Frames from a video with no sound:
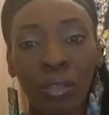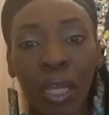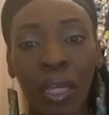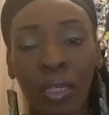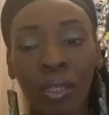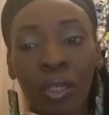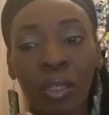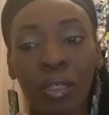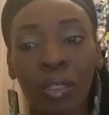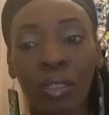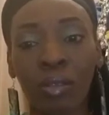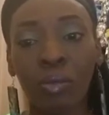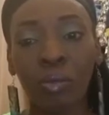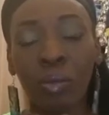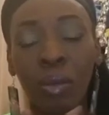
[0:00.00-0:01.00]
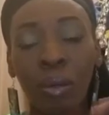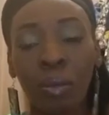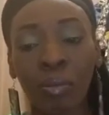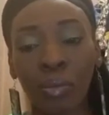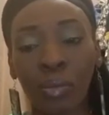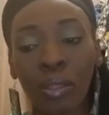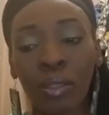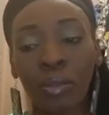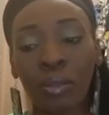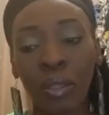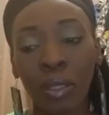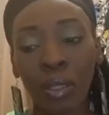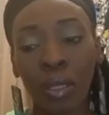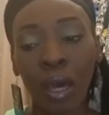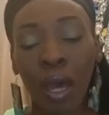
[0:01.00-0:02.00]
Like, we
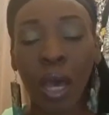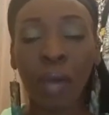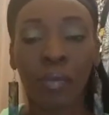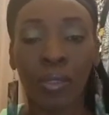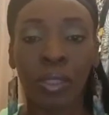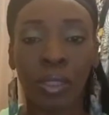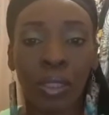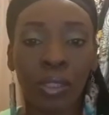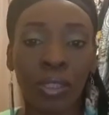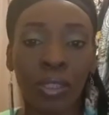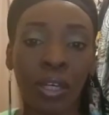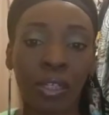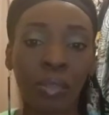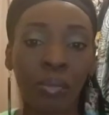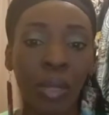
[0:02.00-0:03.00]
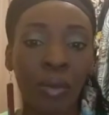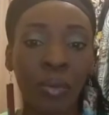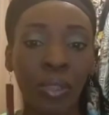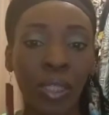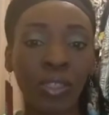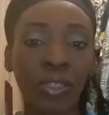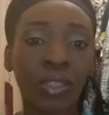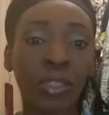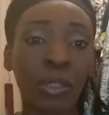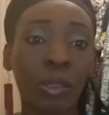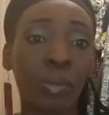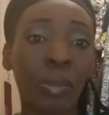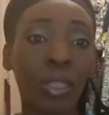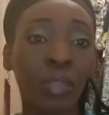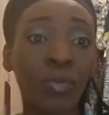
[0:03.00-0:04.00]
obviously are talking about relationships,
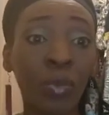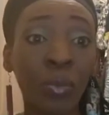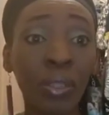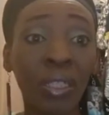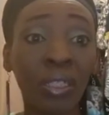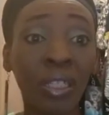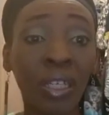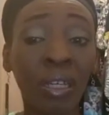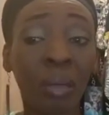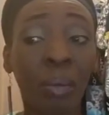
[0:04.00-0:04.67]
but if you really think